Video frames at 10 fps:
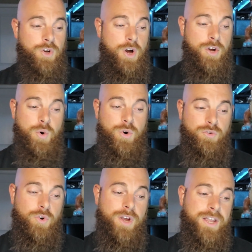
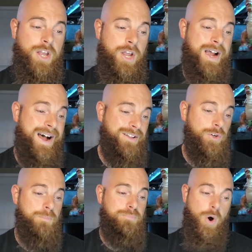corduroy
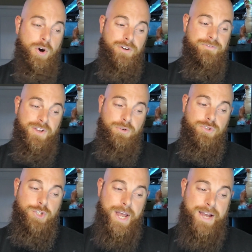collar
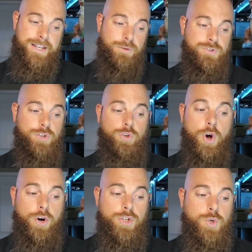Barnfield jacket, it was a
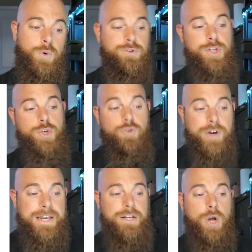large quilted
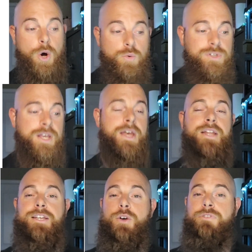green coat.
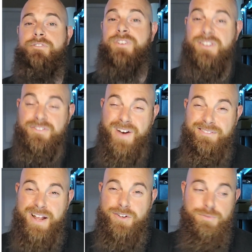Did go for
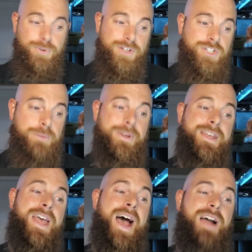$55 plus
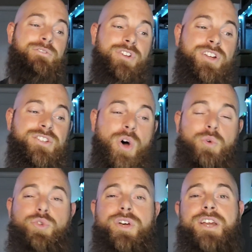shipping. I really
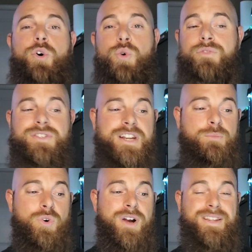don't look at Orvis
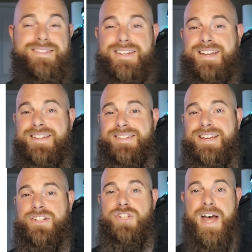anymore unless it is
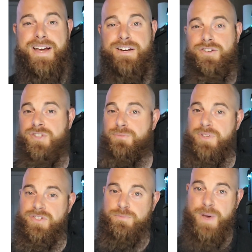like a jacket or
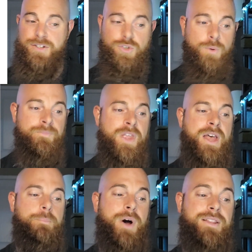something special.
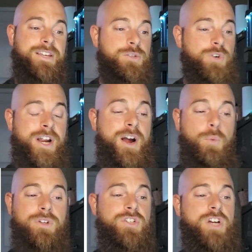But this one right here I
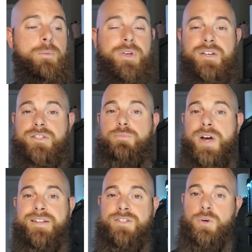wanted to share because the
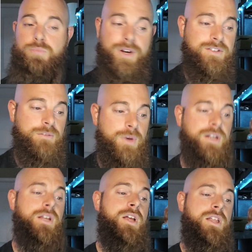brand still brings some
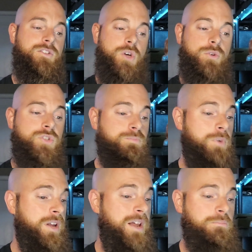money. So it's,
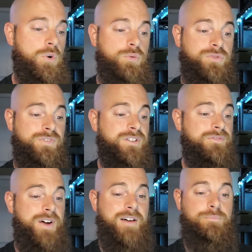again, bro,
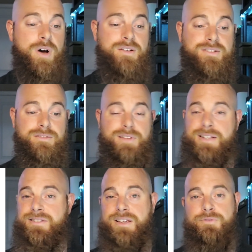55 bucks.
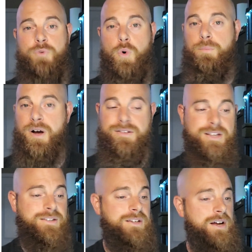That's like 4 bucks
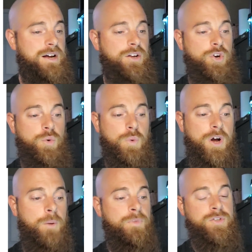at the uh,
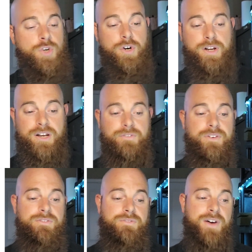Goodwill. Turn it into
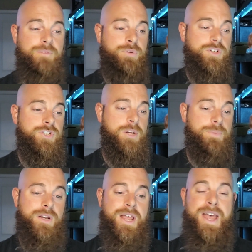55 plus
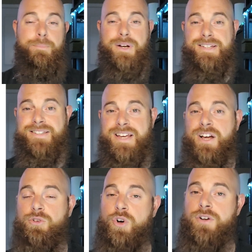shipping. But it did take
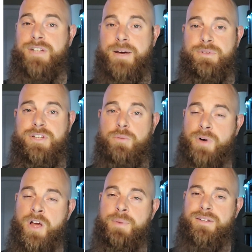a long time to sell,
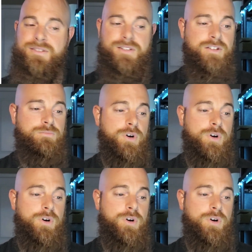probably about 6